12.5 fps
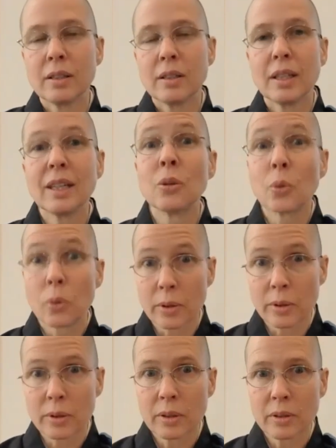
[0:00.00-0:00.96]
in
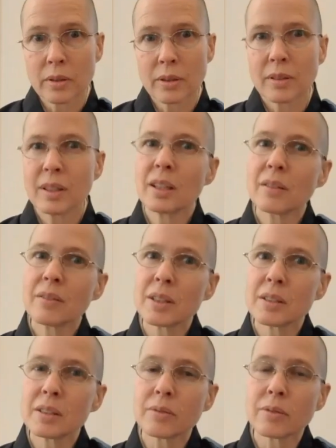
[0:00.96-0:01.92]
order, think of the
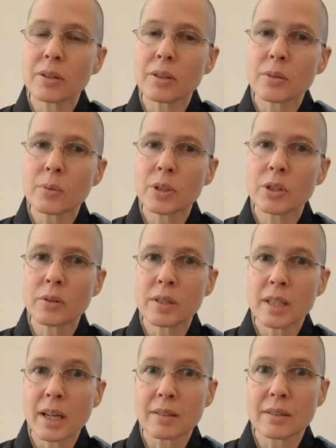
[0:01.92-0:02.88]
difference when your
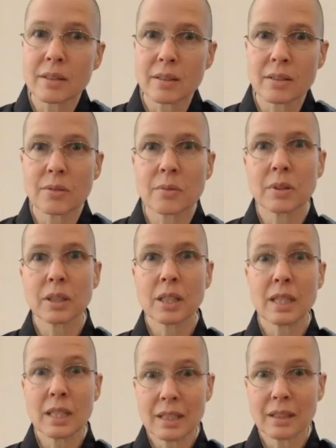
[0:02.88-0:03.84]
desk is really
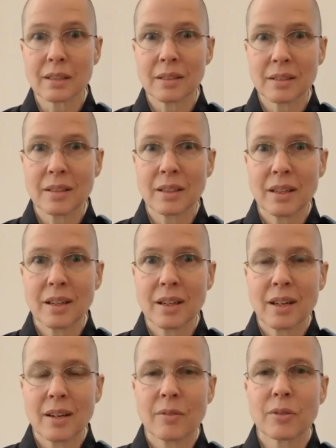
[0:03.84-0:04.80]
neat
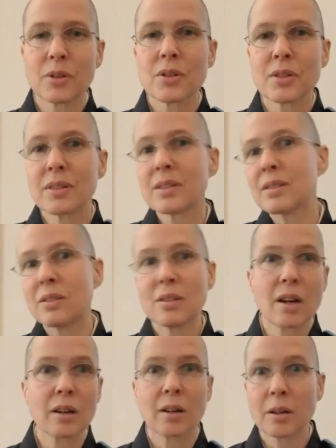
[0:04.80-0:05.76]
versus
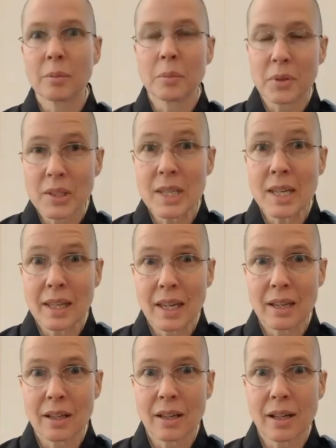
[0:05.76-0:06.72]
a complete
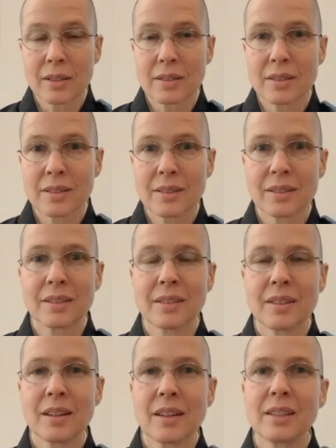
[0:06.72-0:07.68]
chaos.
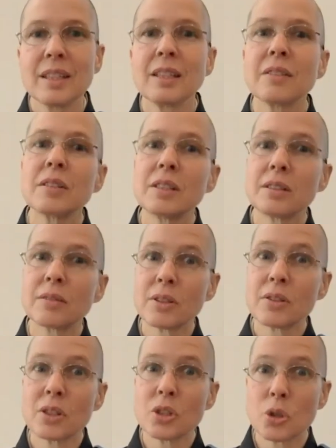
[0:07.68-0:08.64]
Think of the
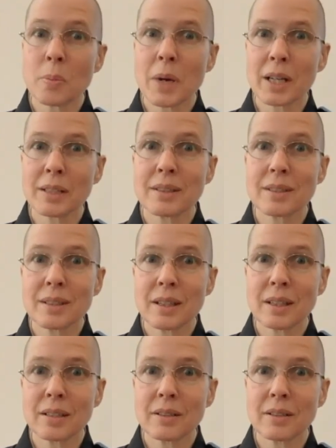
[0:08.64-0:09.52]
difference in your mind state.